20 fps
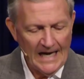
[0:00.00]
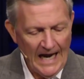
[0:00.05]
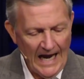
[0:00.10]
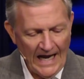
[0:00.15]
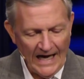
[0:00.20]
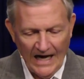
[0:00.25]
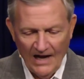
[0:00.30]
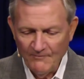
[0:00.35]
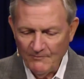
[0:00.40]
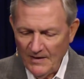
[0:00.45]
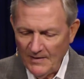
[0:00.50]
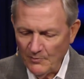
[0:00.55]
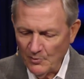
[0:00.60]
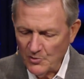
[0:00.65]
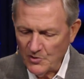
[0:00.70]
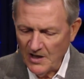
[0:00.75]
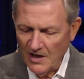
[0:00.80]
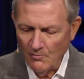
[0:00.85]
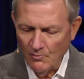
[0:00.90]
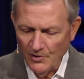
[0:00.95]
And I have people
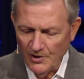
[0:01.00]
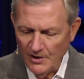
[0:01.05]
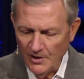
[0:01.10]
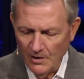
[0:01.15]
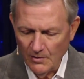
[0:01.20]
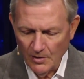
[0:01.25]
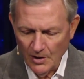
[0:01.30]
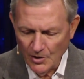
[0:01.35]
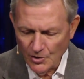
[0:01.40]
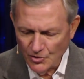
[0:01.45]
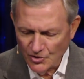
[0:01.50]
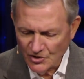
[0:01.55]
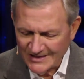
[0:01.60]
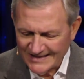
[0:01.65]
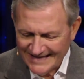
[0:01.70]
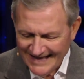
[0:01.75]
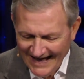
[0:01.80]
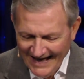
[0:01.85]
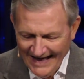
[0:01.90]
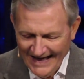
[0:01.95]
say, well, you don't
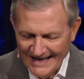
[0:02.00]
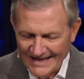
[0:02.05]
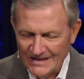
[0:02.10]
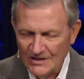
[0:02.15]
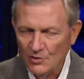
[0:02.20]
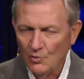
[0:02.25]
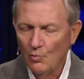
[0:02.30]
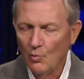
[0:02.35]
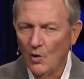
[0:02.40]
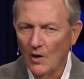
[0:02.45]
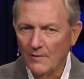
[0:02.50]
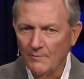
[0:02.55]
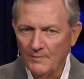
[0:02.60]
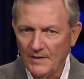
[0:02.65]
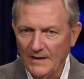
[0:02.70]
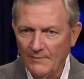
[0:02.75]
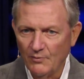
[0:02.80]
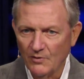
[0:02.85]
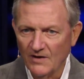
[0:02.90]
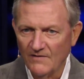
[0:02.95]
understand what
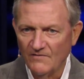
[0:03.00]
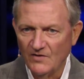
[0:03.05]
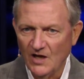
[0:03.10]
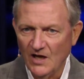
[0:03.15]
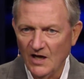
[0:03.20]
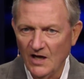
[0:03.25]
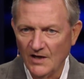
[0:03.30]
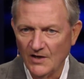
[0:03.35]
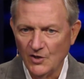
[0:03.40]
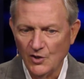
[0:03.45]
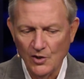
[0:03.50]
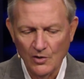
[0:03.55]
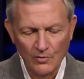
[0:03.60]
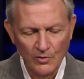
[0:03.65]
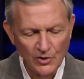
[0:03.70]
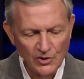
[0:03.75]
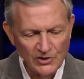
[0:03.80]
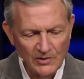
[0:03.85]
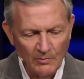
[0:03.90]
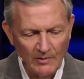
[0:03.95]
people have done. You don't
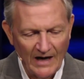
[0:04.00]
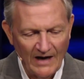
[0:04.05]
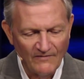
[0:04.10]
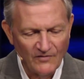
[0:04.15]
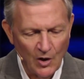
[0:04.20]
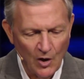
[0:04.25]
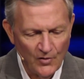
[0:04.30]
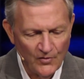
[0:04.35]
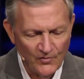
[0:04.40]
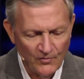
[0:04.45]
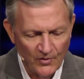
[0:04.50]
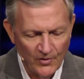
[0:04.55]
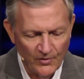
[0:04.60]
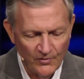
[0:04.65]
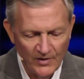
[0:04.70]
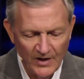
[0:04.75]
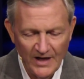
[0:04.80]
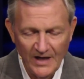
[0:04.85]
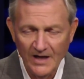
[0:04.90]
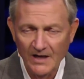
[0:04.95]
understand what I've gone through.
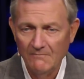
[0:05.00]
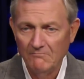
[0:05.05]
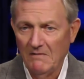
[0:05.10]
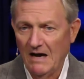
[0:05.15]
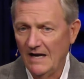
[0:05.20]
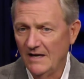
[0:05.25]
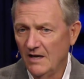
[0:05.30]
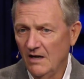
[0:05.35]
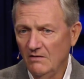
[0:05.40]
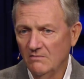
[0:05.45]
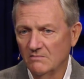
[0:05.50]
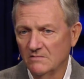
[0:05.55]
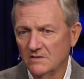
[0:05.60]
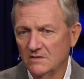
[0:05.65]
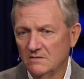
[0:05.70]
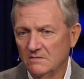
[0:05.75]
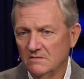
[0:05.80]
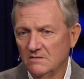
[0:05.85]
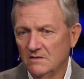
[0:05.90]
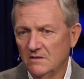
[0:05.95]
I don't.
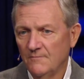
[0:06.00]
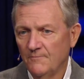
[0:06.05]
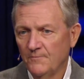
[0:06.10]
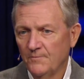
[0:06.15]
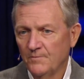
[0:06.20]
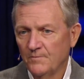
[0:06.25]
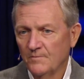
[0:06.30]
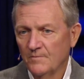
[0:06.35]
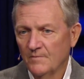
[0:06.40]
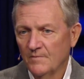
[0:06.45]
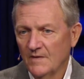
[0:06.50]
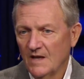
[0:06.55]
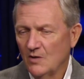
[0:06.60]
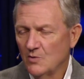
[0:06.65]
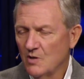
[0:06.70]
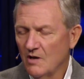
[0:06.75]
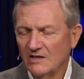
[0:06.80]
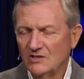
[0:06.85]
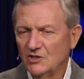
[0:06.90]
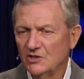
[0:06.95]
And
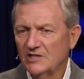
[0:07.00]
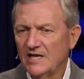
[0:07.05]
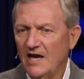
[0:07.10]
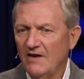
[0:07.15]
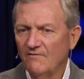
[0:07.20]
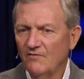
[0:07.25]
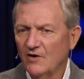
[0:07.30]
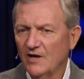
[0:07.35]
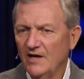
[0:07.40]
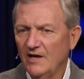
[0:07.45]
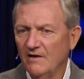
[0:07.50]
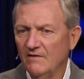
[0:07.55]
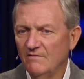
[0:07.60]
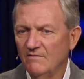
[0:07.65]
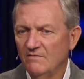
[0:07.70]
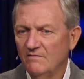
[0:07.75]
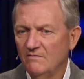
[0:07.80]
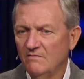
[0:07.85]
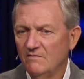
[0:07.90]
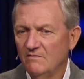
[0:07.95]
so I just can't forgive.
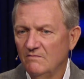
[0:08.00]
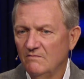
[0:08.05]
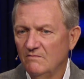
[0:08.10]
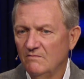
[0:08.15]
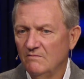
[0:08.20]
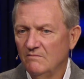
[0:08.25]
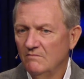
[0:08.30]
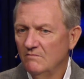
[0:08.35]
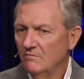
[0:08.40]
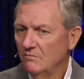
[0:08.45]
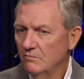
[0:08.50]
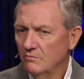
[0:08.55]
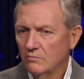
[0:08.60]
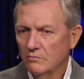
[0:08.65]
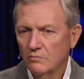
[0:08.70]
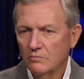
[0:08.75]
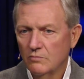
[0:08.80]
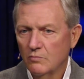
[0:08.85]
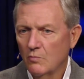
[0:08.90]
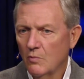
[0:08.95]

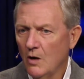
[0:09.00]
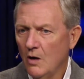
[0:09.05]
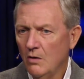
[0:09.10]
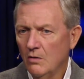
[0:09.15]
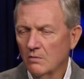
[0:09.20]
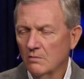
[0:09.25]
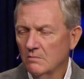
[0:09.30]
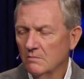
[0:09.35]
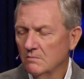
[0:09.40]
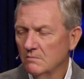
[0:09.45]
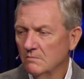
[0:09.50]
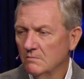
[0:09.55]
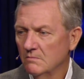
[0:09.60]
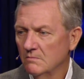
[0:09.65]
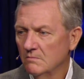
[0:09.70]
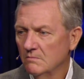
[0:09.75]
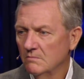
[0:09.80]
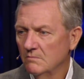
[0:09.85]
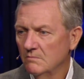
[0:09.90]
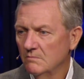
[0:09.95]
Wrong.
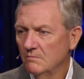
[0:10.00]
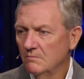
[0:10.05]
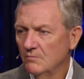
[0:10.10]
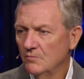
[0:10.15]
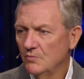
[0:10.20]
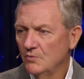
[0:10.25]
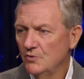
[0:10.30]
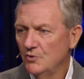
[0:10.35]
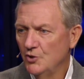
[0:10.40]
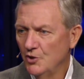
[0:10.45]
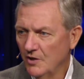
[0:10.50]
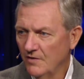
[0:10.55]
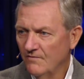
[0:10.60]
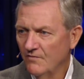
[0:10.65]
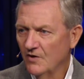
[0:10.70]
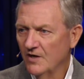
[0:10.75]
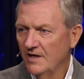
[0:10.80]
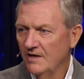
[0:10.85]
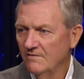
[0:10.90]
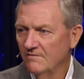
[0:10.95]
You can
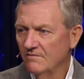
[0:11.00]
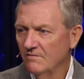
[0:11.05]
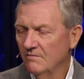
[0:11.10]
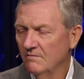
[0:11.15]
forgive.